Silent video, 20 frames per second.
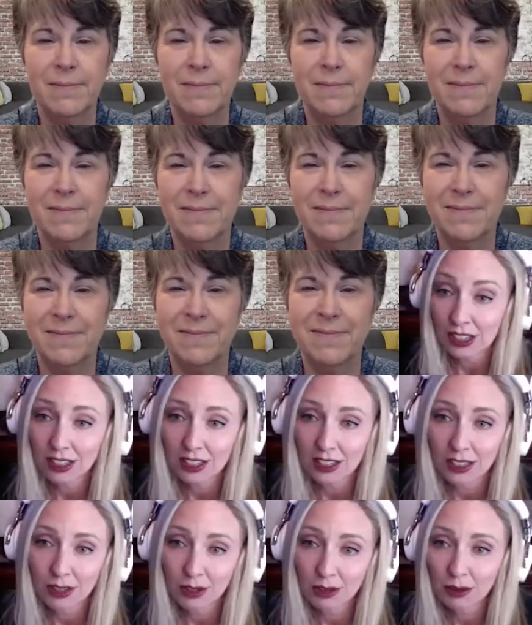That's
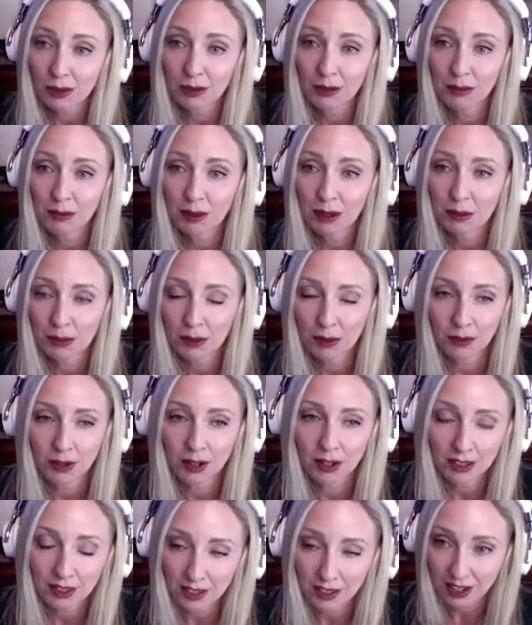good. People are
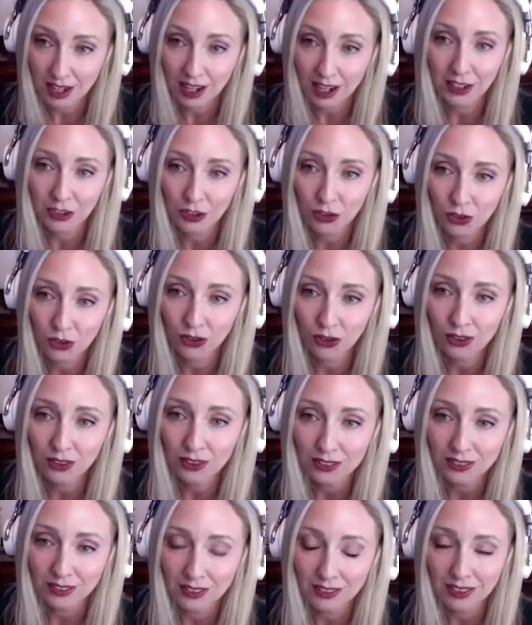wanting to take control
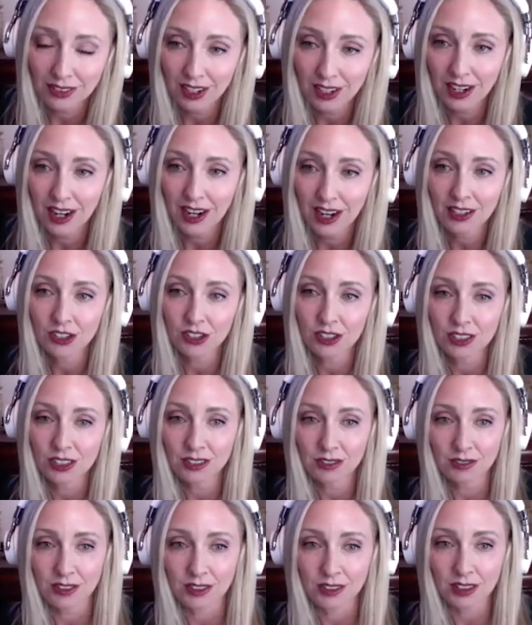and take action
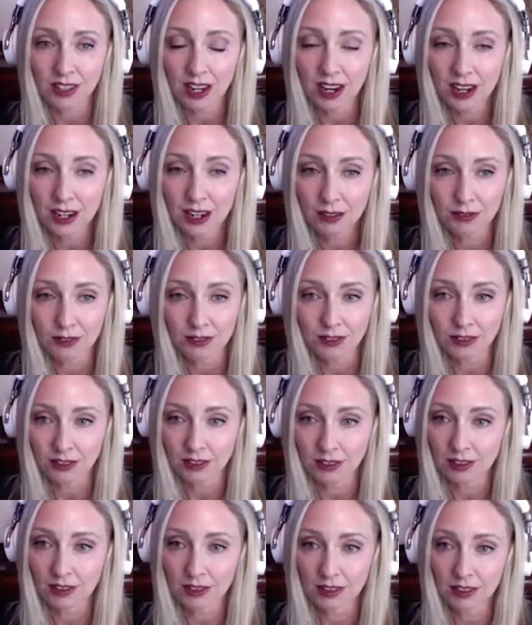of their life,
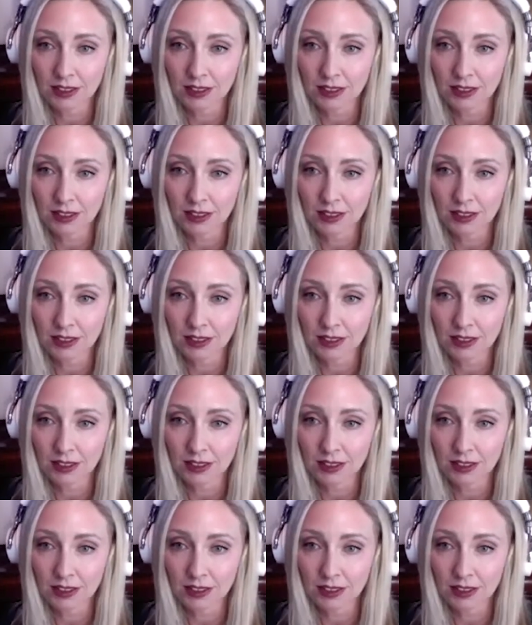and